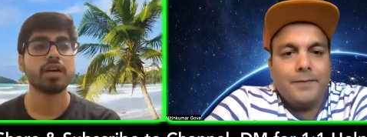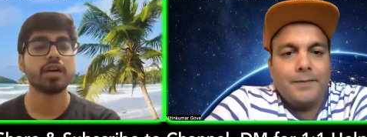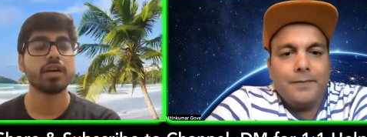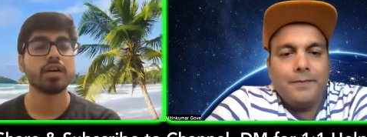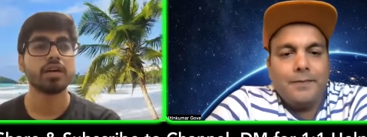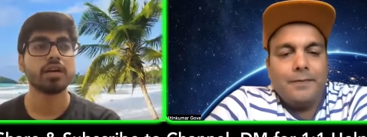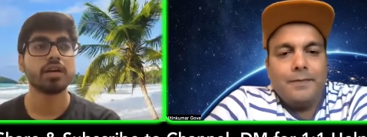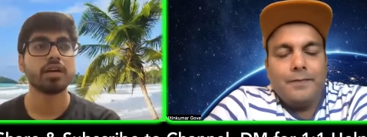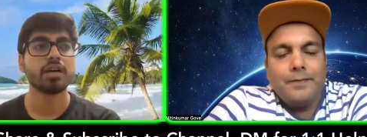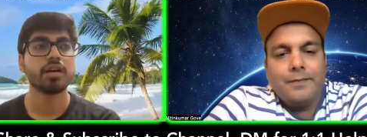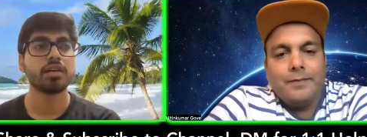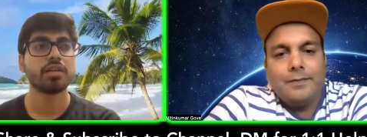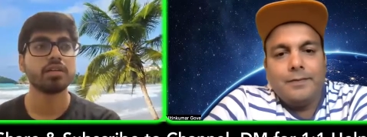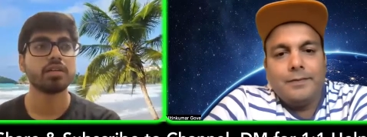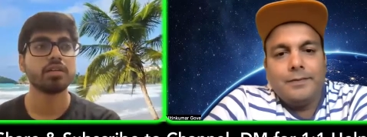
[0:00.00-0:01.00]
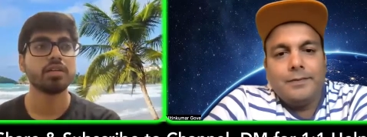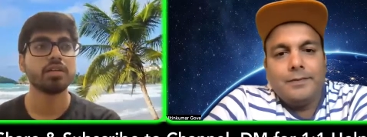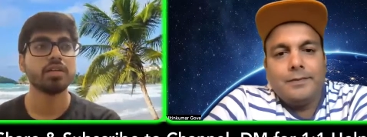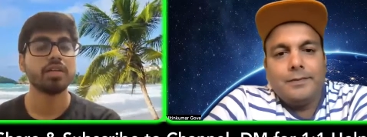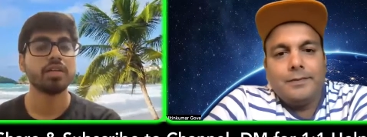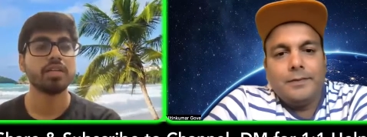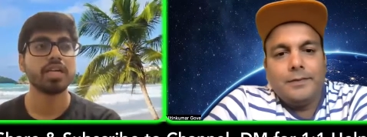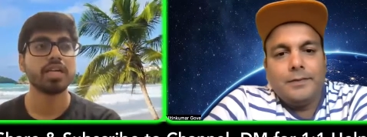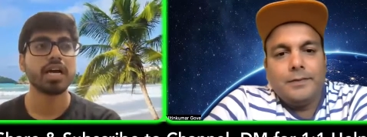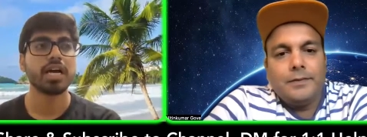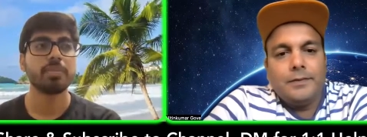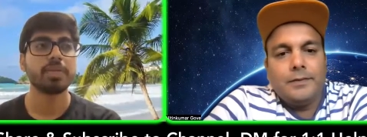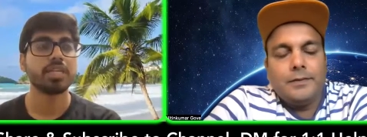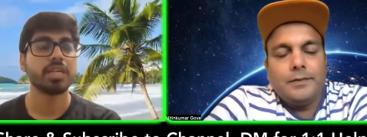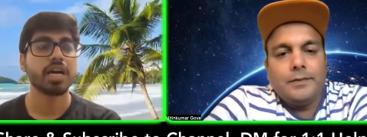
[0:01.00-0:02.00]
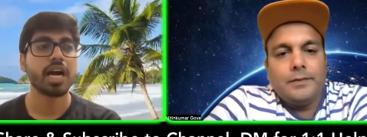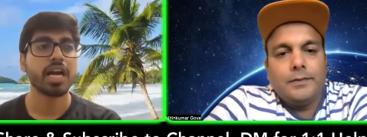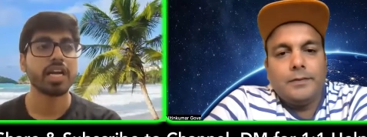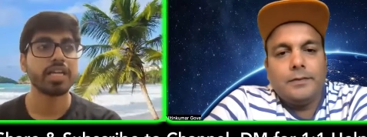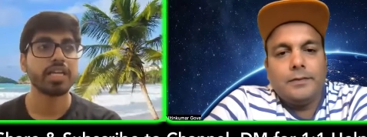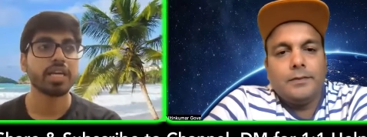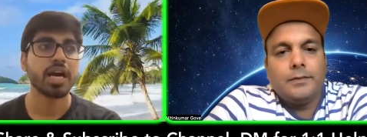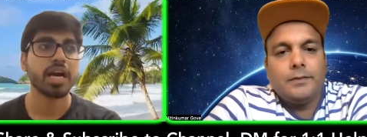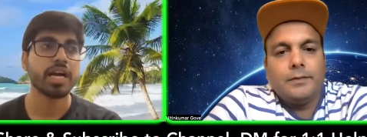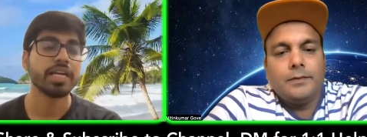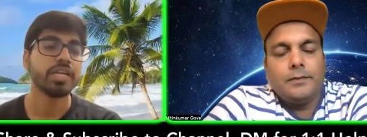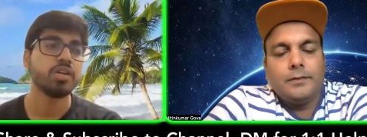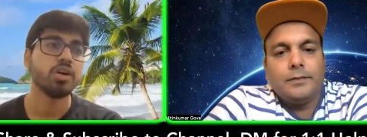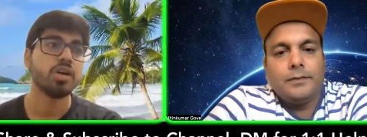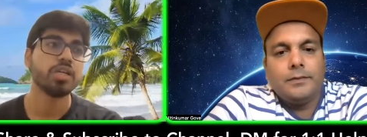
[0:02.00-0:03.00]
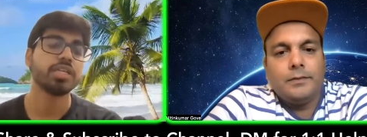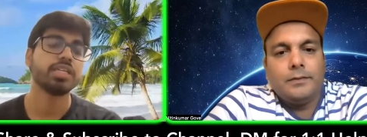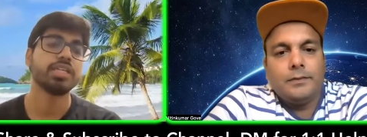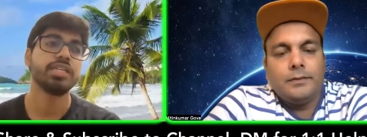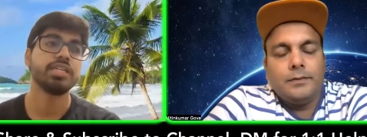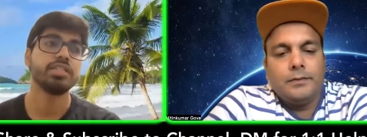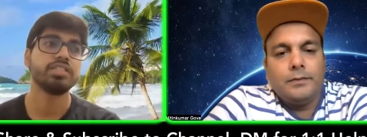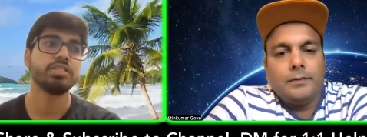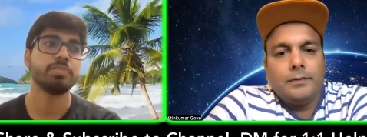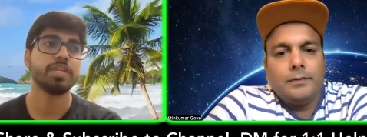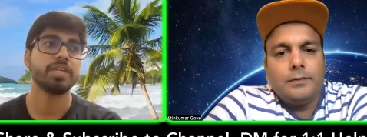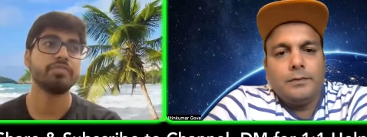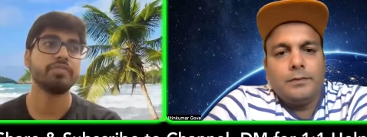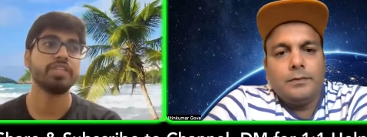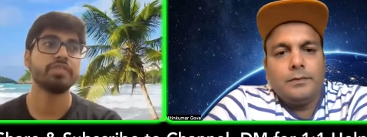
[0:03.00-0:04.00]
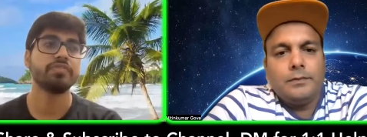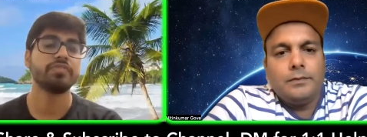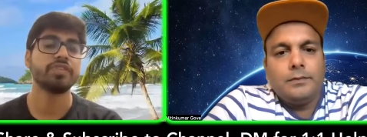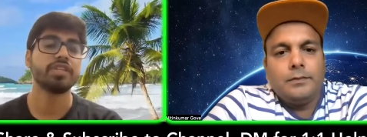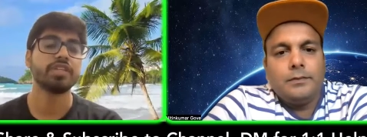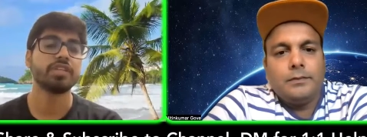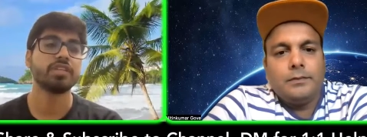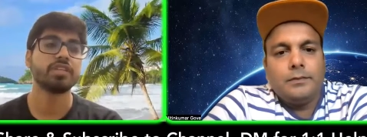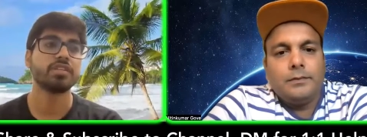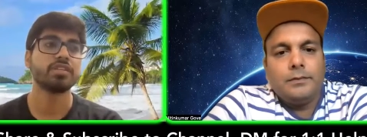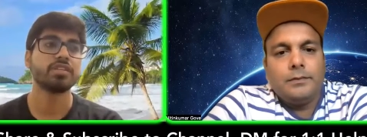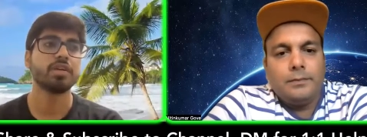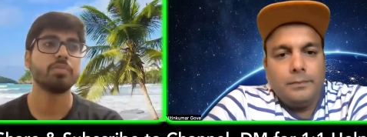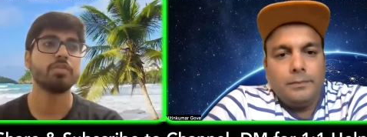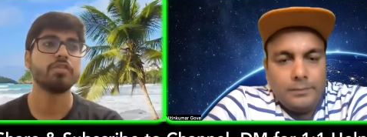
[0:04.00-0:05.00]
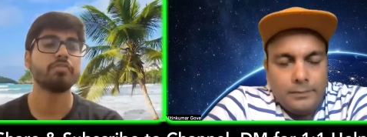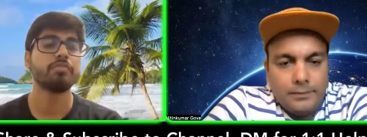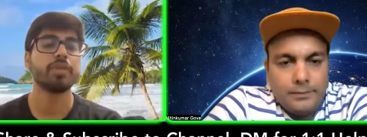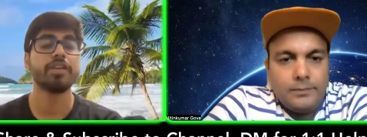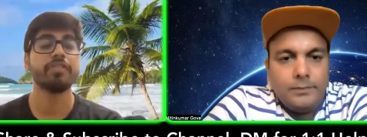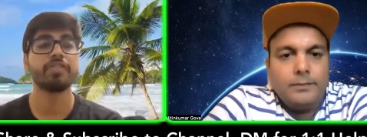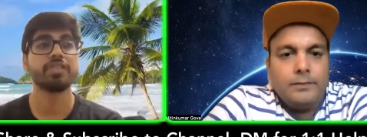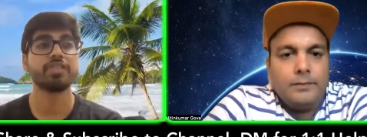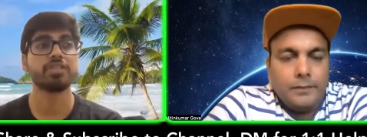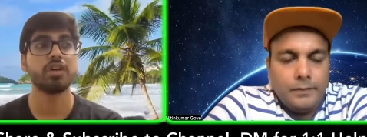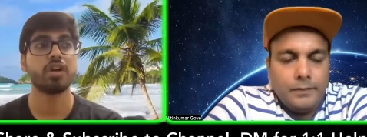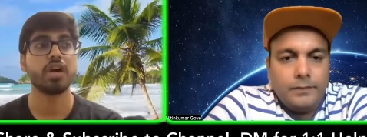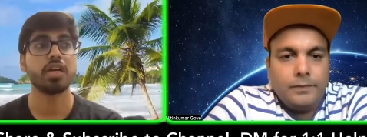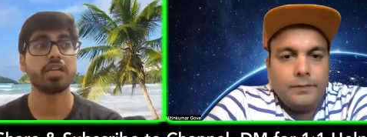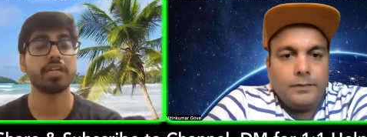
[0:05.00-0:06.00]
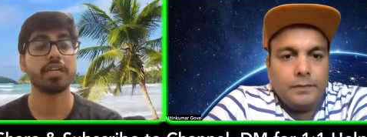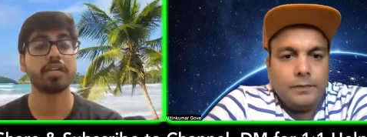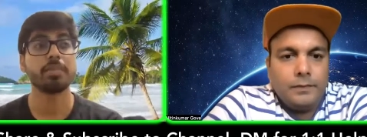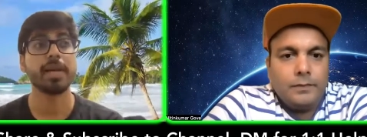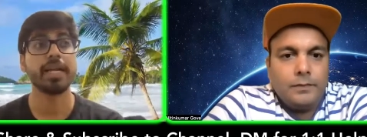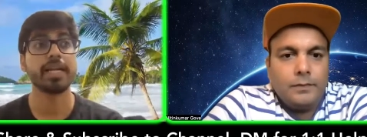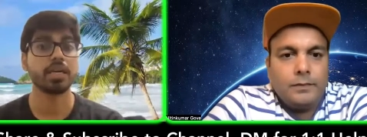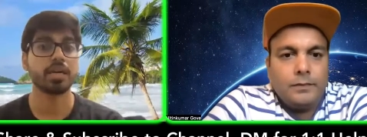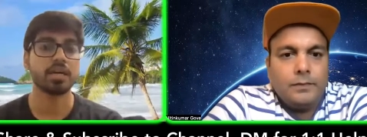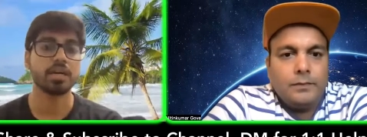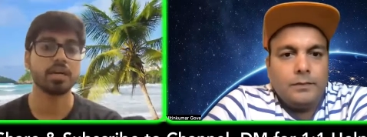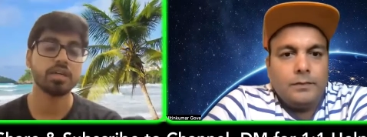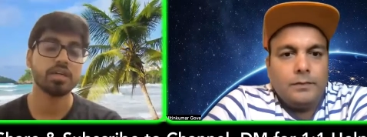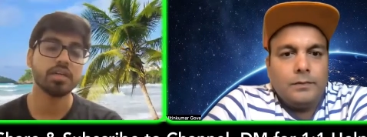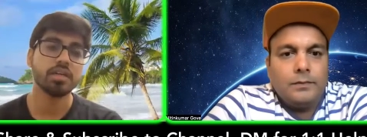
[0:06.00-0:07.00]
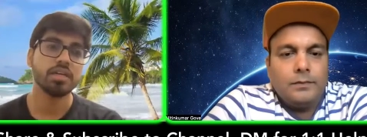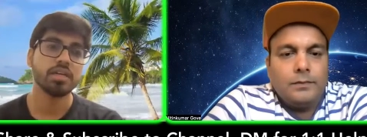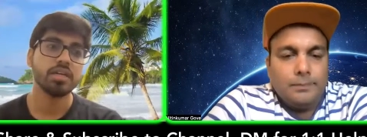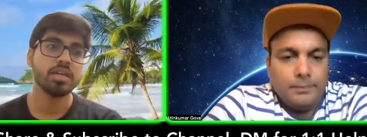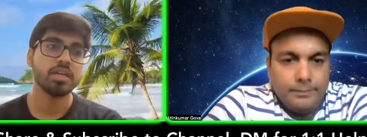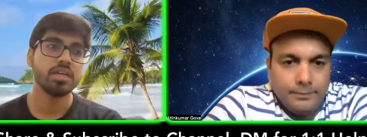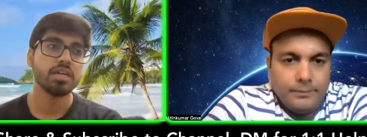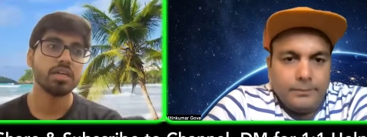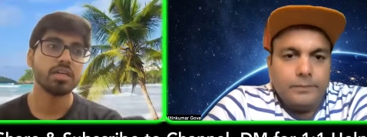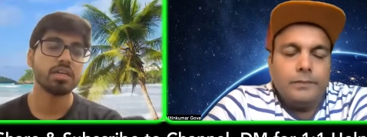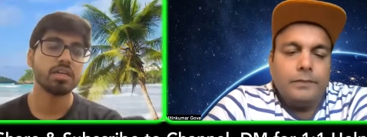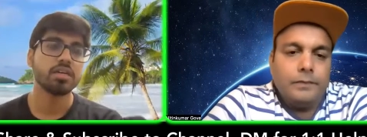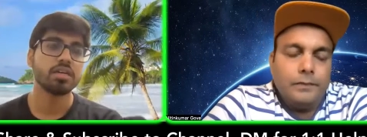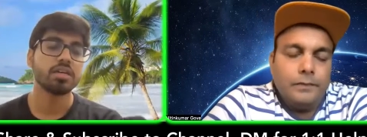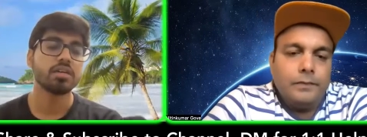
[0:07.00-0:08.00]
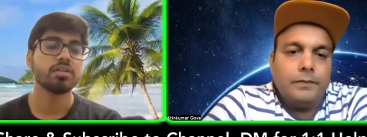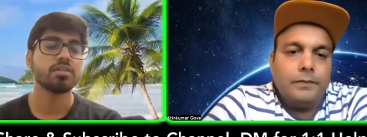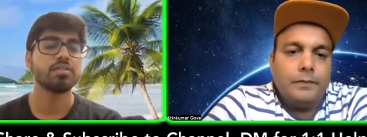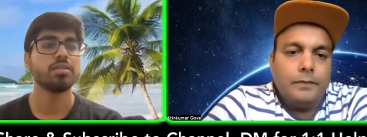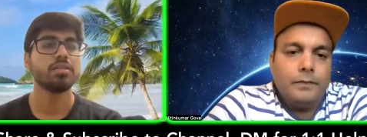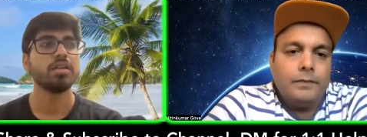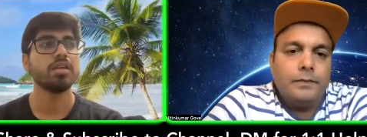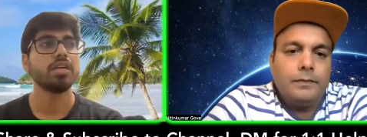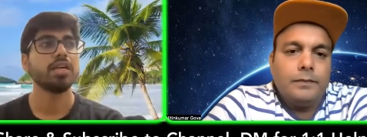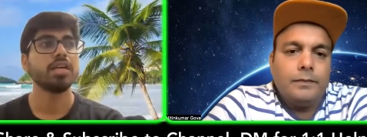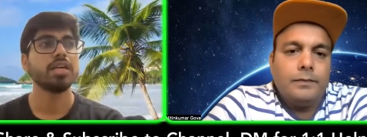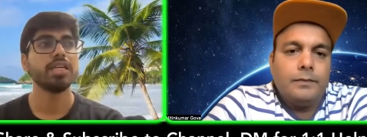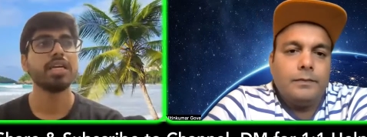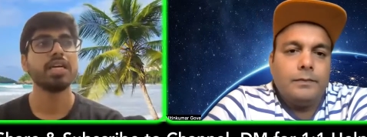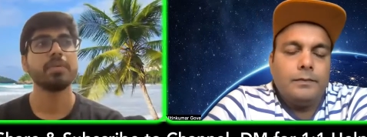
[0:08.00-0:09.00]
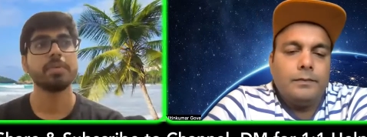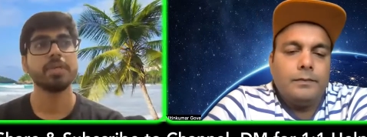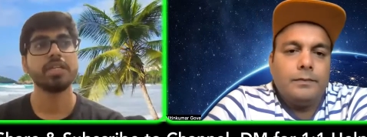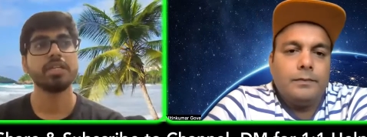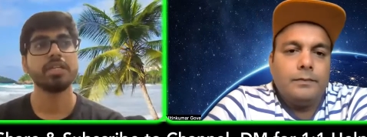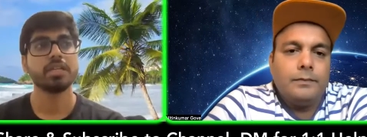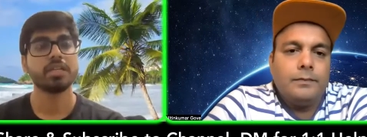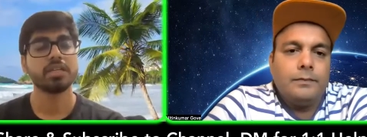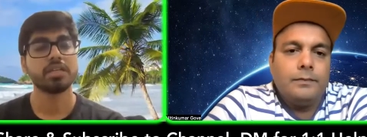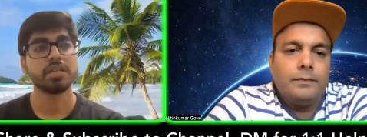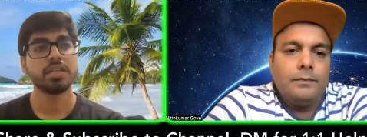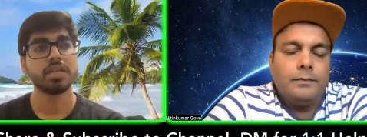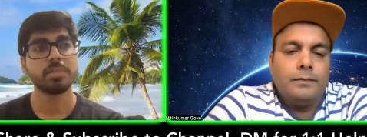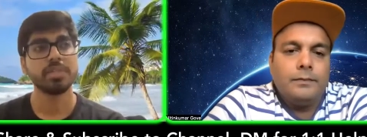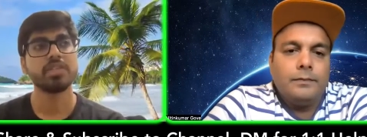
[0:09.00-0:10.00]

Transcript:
Speaker 1: Uh, yeah, I mean, I I got an internship at VMware. A couple of my friends got at Meta. Mm-hmm. Uh, yeah, I mean, I